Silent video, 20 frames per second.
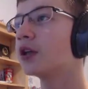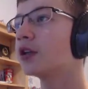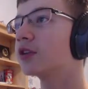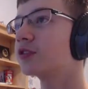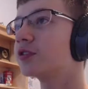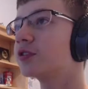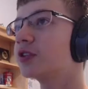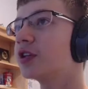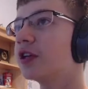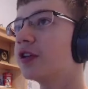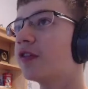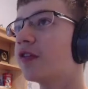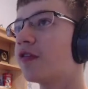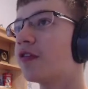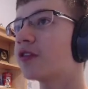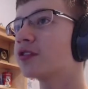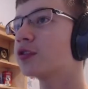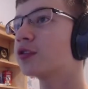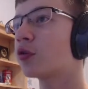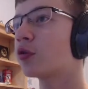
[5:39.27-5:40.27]
you'll see that
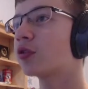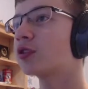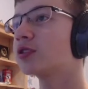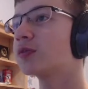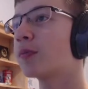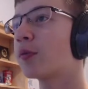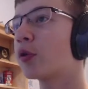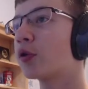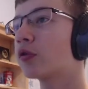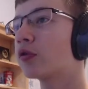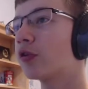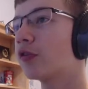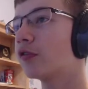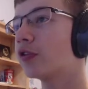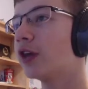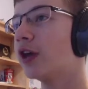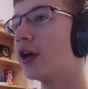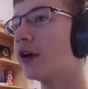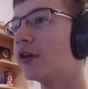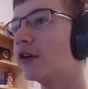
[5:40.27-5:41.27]
there's an orange portal over
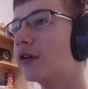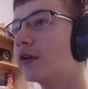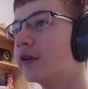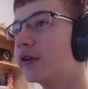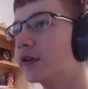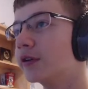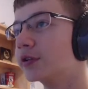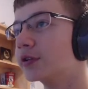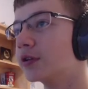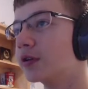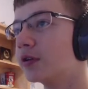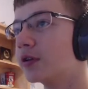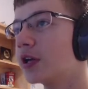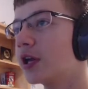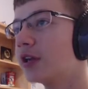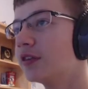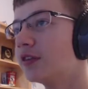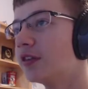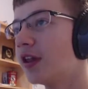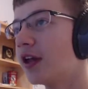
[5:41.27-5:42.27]
there. So to
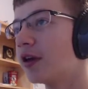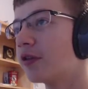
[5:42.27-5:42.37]
get to that